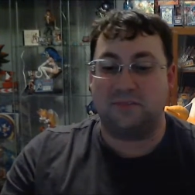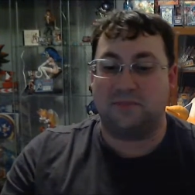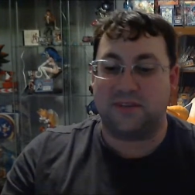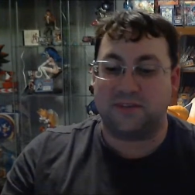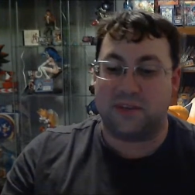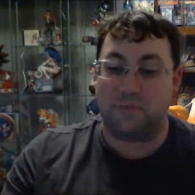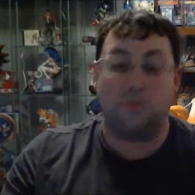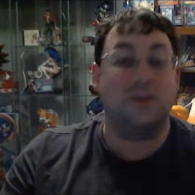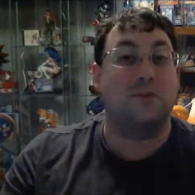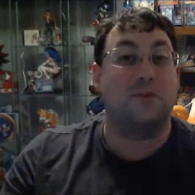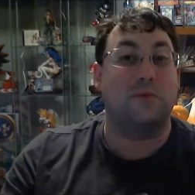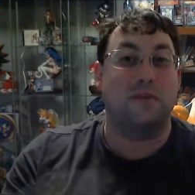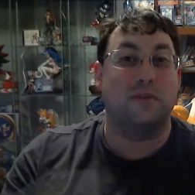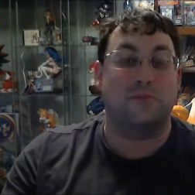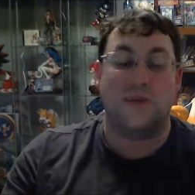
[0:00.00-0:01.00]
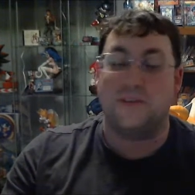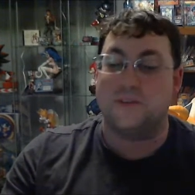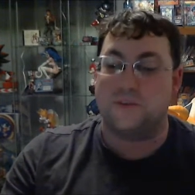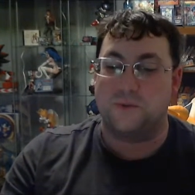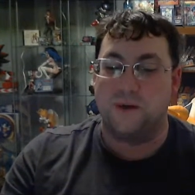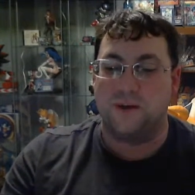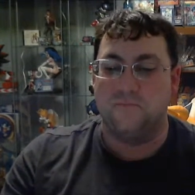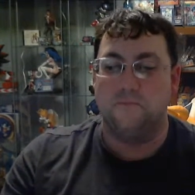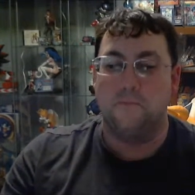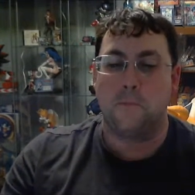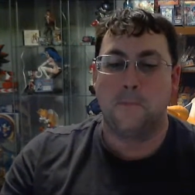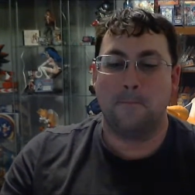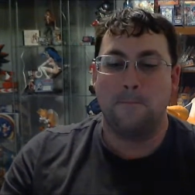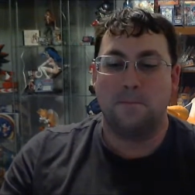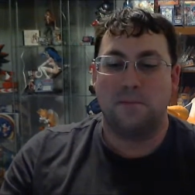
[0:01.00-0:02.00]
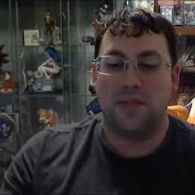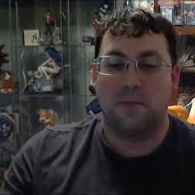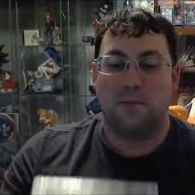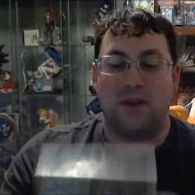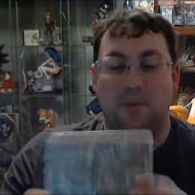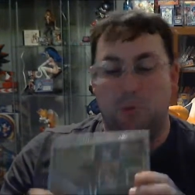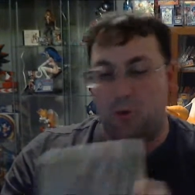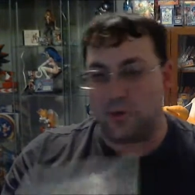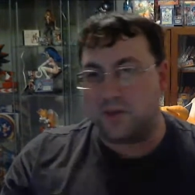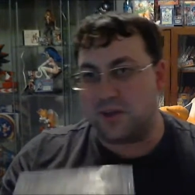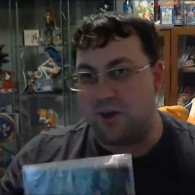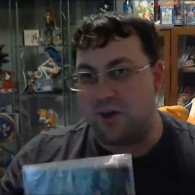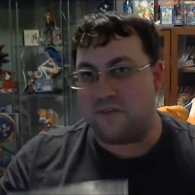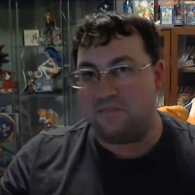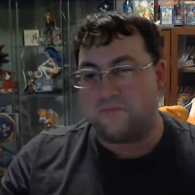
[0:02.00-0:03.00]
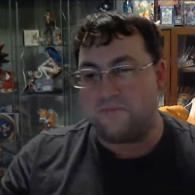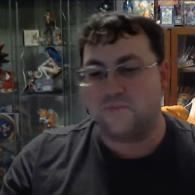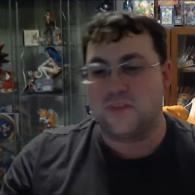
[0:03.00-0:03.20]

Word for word: because I really want to play this one, but I'm holding off